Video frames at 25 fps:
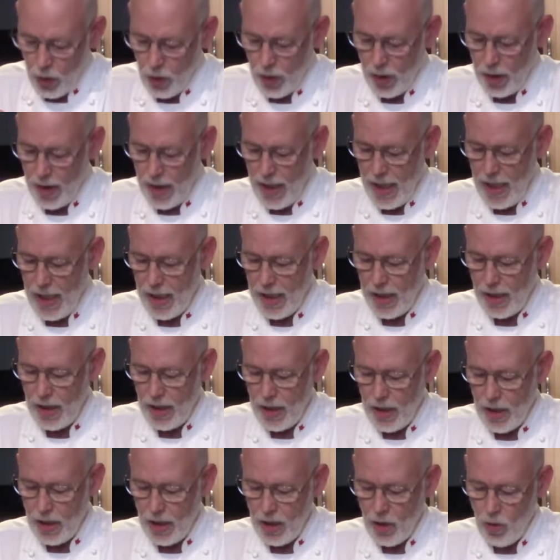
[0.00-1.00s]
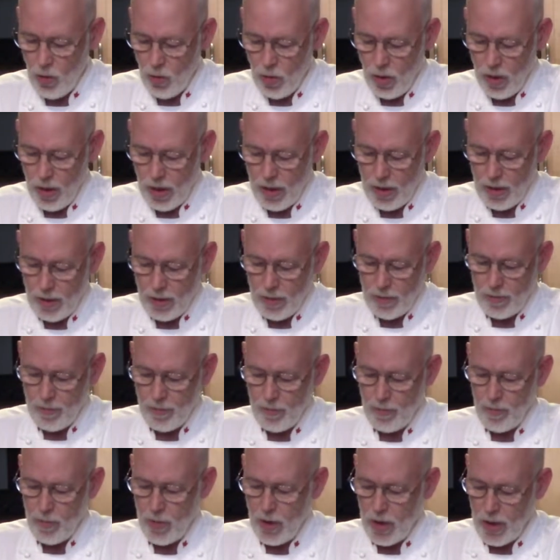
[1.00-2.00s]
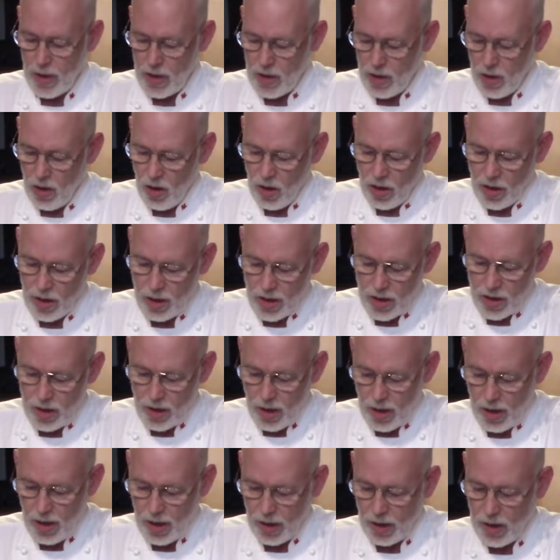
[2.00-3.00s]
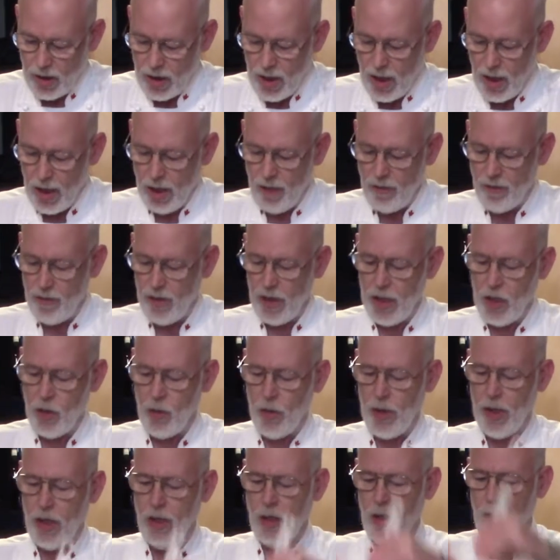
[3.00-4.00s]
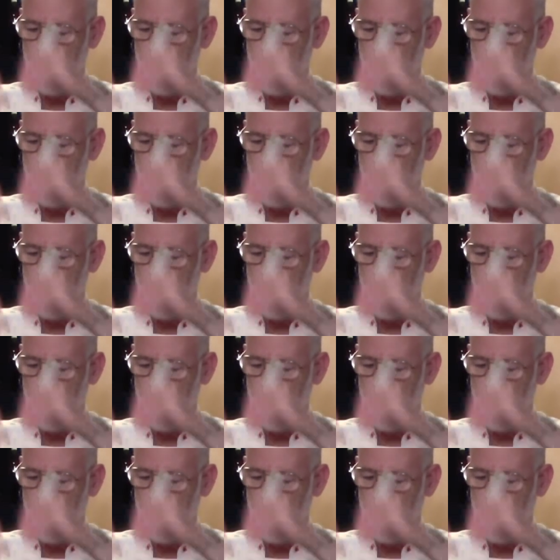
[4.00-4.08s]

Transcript: can add anything you want, as long as it's not a ton of liquid,